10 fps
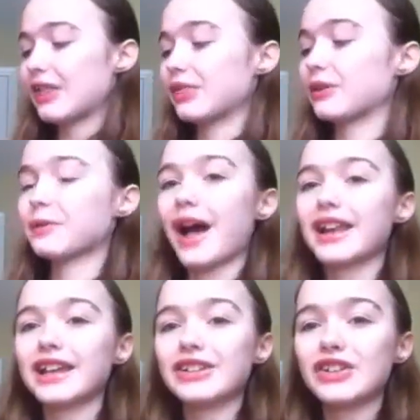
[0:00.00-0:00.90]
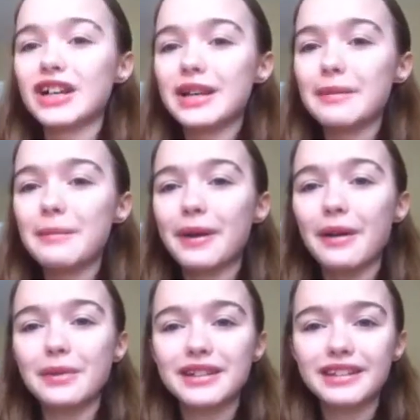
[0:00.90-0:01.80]
The Running Dream
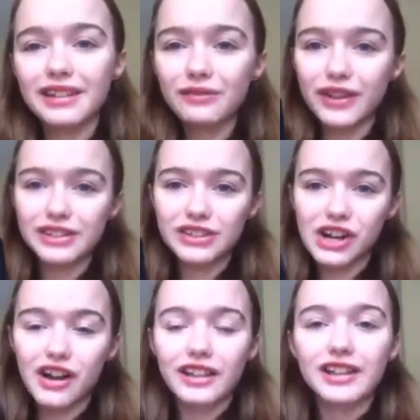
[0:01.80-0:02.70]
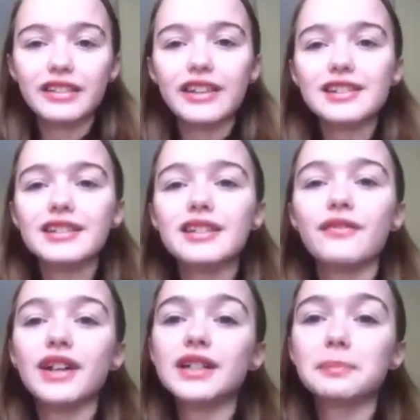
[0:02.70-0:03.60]
by Wendelin van Draanen. This is
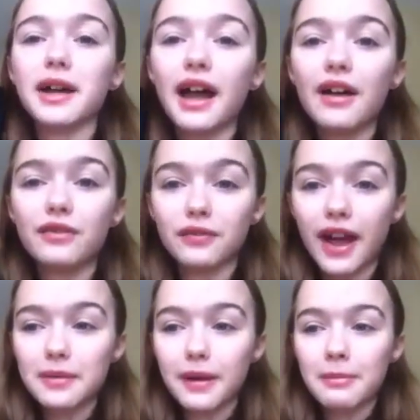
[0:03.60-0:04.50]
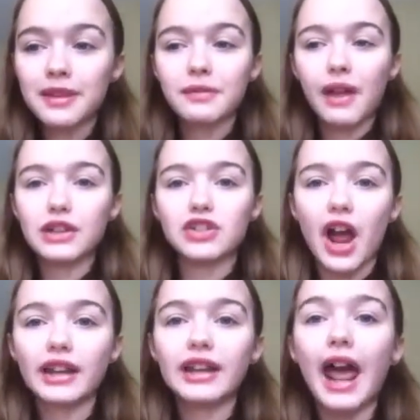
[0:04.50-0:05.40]
the first book I've read by Miss van
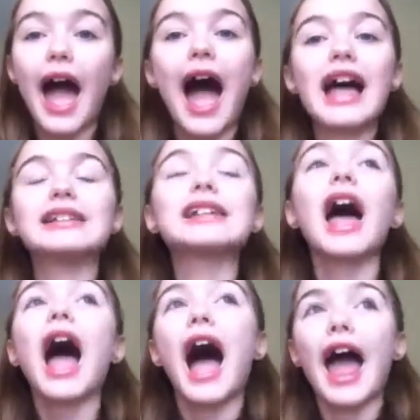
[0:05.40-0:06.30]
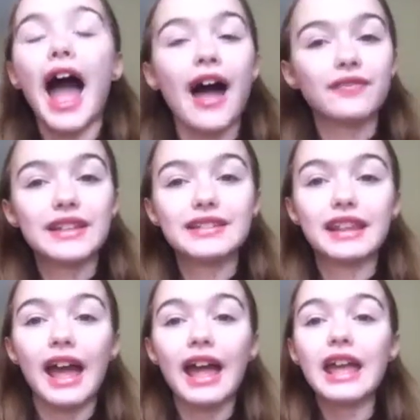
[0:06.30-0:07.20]
Draanen and I have to
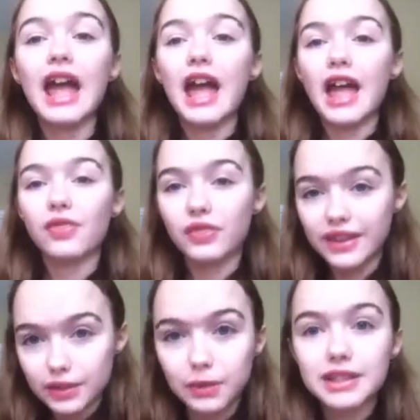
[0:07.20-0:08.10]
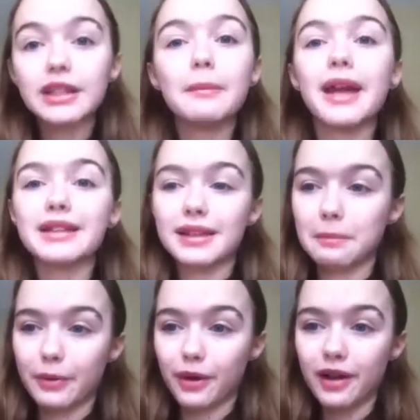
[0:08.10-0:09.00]
say this was an
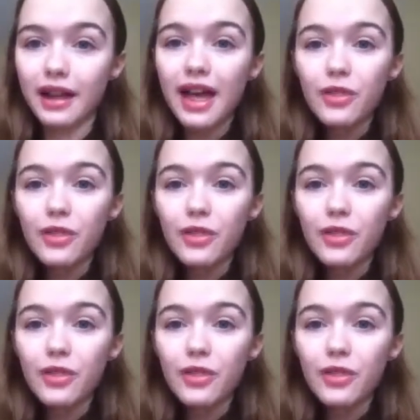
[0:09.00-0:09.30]
amazing book.